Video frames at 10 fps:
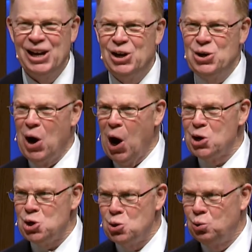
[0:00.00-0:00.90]
Who are
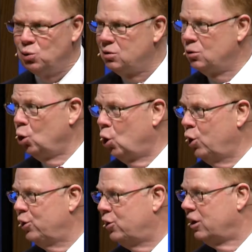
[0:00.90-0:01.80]
you,
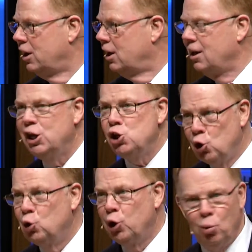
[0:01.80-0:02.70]
Lord? He knew
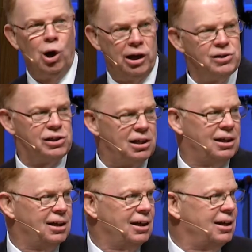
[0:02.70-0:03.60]
who it was.
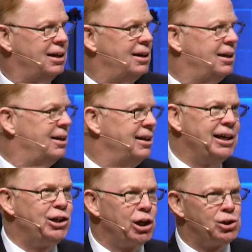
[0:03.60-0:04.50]
He
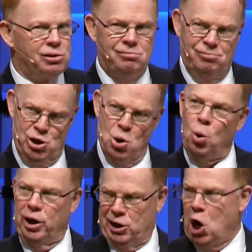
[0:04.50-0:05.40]
just didn't know
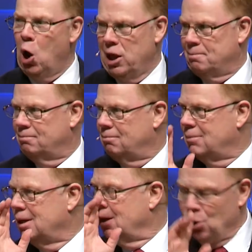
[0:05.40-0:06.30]
what to call it.
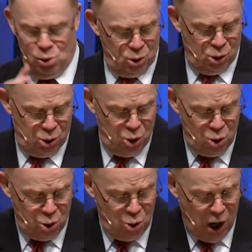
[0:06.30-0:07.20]
Who, who,
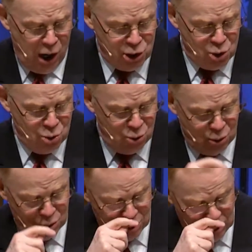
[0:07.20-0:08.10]
who are you,
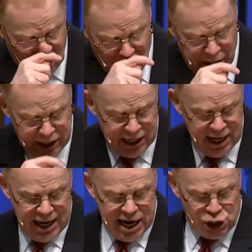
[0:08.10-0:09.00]
Lord? And
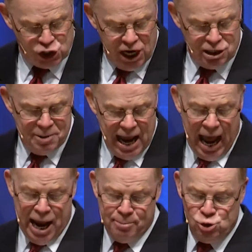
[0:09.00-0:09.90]
he said to me,
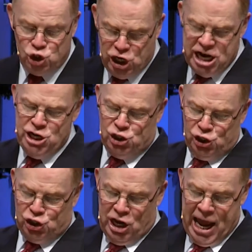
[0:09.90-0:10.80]
I am
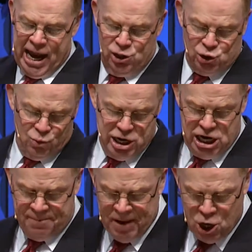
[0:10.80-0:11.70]
Jesus the
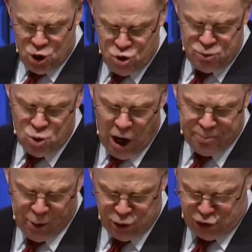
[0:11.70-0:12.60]
Nazarene, whom you are
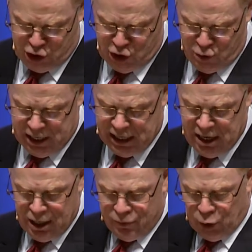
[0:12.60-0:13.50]
persecuting. And
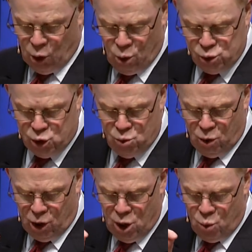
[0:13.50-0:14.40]
those who
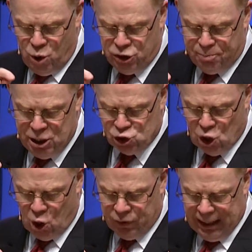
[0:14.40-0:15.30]
were with me
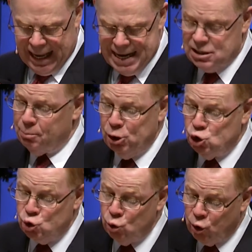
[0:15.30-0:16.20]
saw the light, to be
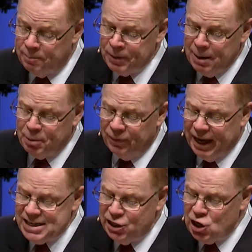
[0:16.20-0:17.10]
sure, but they
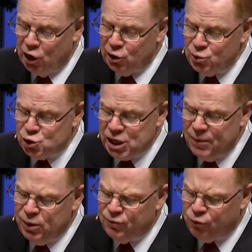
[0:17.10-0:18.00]
did not
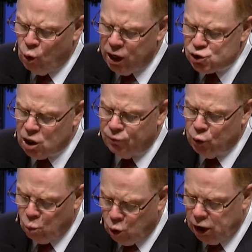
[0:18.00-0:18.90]
understand the voice of the
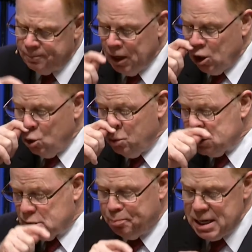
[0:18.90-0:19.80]
one who was
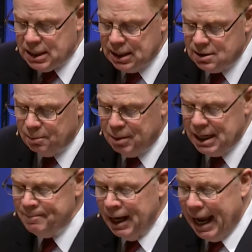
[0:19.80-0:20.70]
speaking to me.
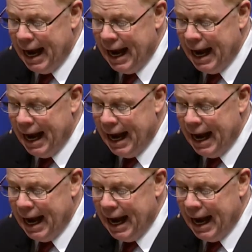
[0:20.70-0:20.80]
And